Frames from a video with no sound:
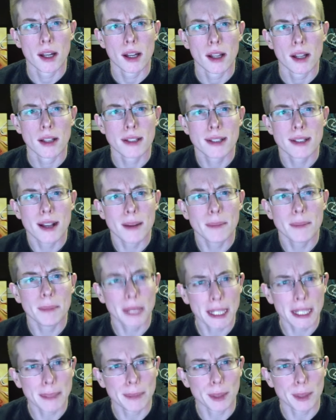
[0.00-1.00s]
Some
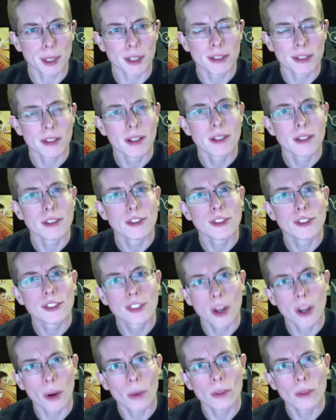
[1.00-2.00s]
people
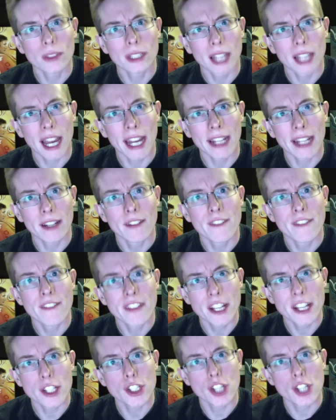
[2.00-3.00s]
don't like
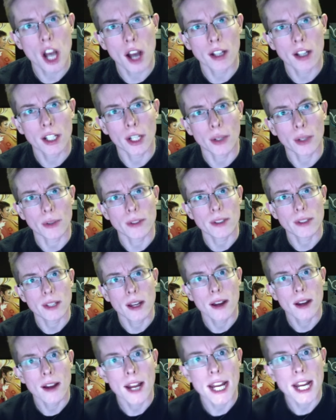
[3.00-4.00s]
fish tacos.
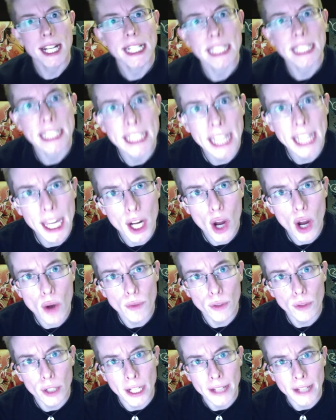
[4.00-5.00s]
Get
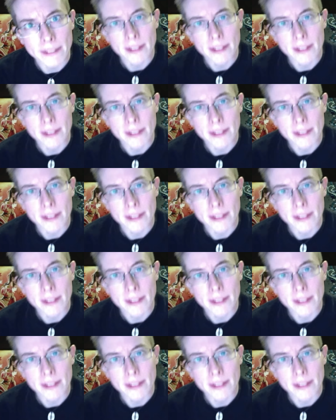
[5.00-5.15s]
over it.